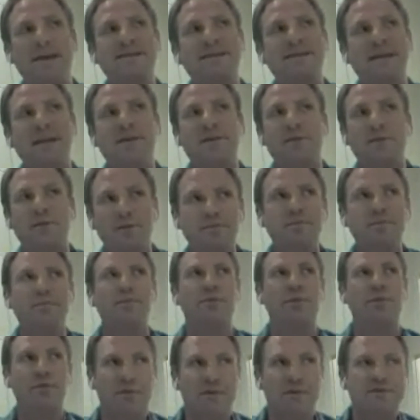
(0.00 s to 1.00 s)
based on
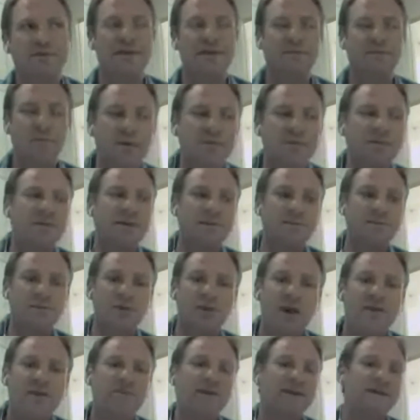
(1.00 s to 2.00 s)
who
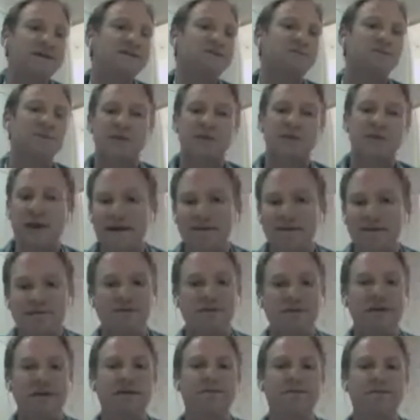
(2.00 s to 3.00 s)
what their demographic is, what
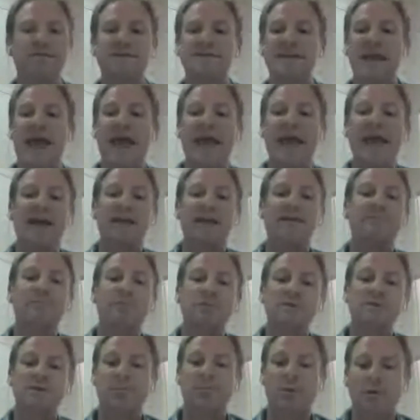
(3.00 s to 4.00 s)
their household income is,
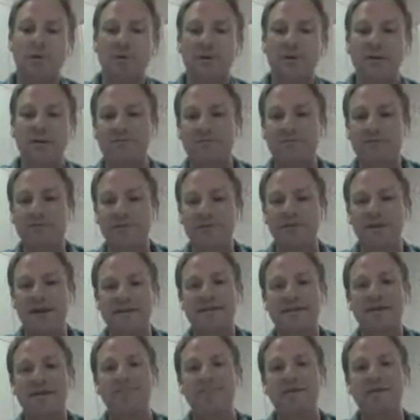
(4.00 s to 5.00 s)
and most importantly
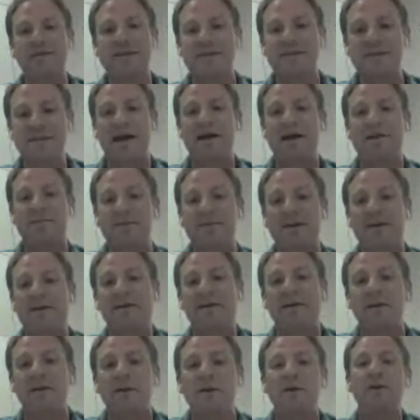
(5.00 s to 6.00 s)
for the SMBs
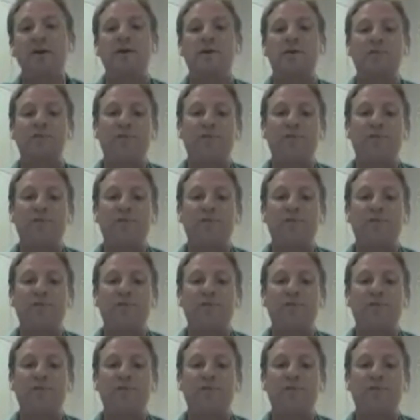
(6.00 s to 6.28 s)
out there,